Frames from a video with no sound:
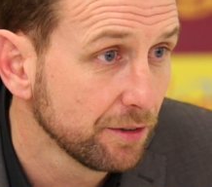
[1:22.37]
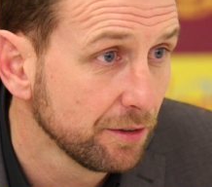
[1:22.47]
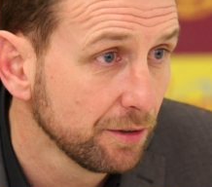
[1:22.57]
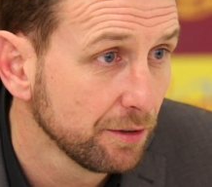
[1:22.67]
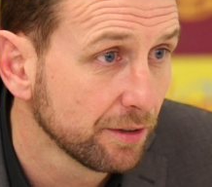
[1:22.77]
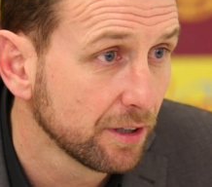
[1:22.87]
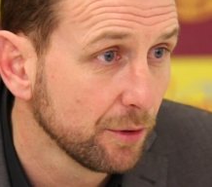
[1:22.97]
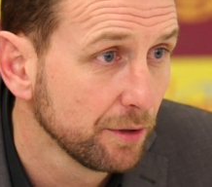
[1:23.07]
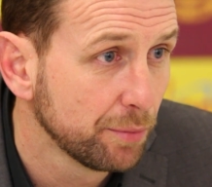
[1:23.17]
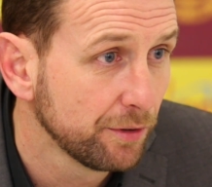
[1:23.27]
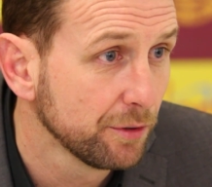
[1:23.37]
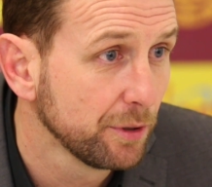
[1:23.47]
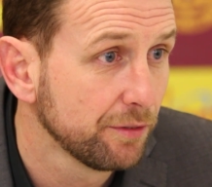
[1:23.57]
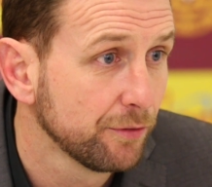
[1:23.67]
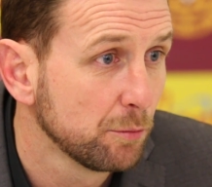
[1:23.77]
to go and pursue
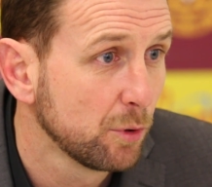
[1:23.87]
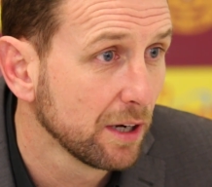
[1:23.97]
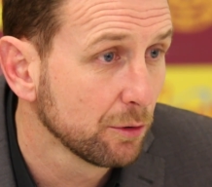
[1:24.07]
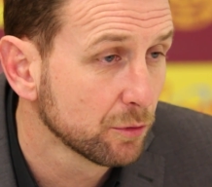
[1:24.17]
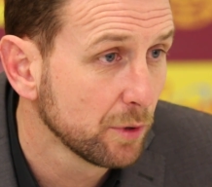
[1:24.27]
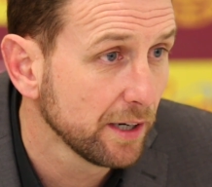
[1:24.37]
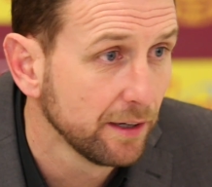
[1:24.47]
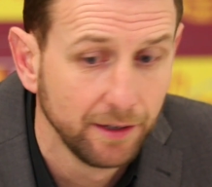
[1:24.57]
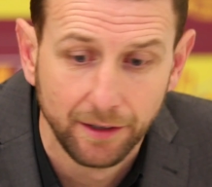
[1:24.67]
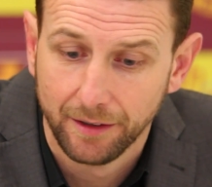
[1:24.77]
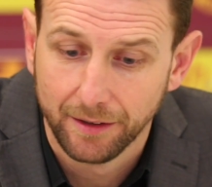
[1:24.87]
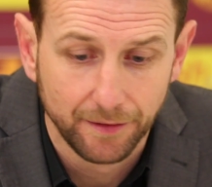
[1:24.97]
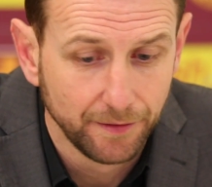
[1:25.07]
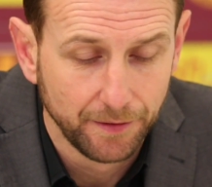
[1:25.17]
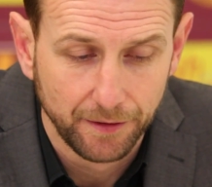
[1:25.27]
his football elsewhere.
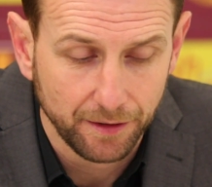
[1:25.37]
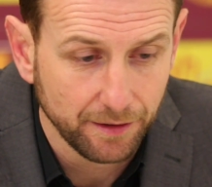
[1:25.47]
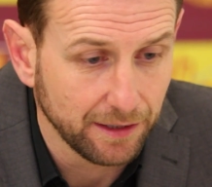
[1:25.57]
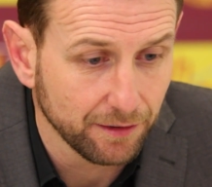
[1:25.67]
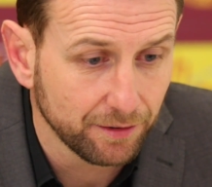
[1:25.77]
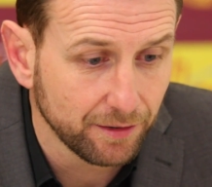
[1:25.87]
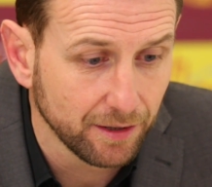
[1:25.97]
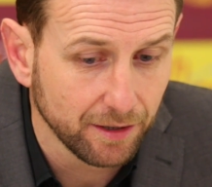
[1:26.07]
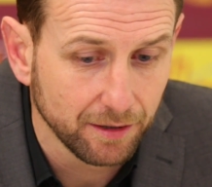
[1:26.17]
That's